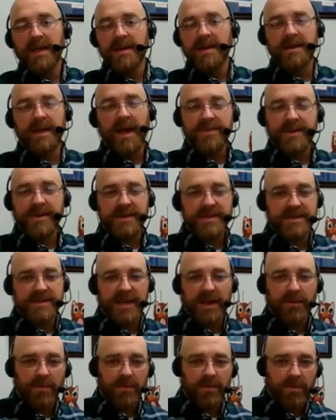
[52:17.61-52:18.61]
Not that it's
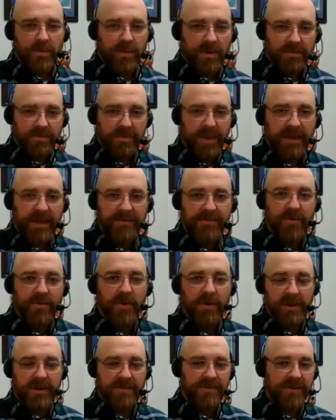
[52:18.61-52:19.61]
not worth paying for,
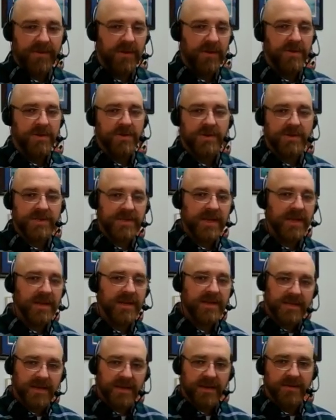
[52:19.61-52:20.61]
but if you don't do a ton
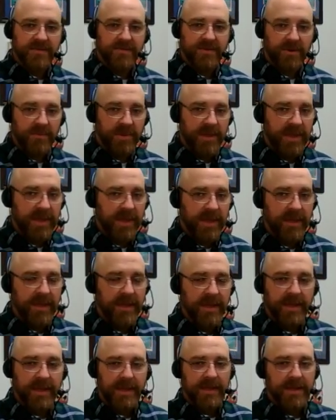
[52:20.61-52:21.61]
and ton of OB,
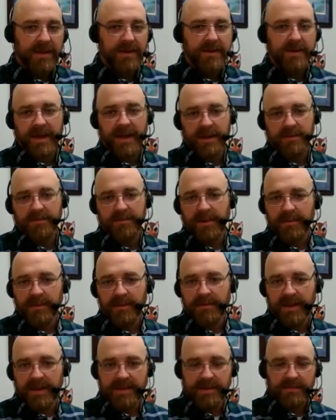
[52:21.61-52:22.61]
you're not going to probably
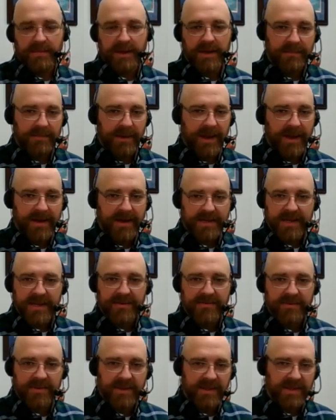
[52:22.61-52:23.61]
make the money back to
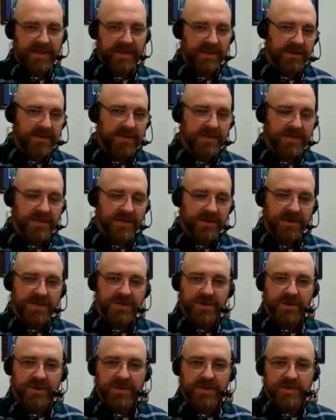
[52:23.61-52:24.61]
cover the increase in your
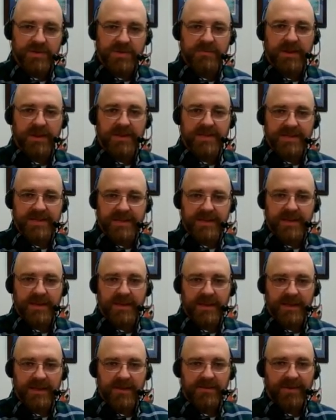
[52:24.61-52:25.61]
insurance, which makes it
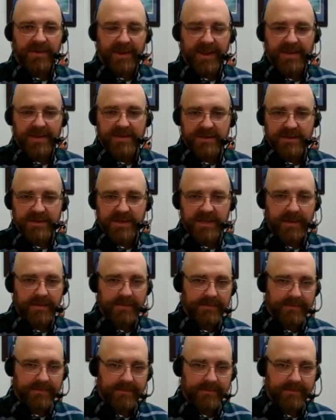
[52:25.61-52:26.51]
financially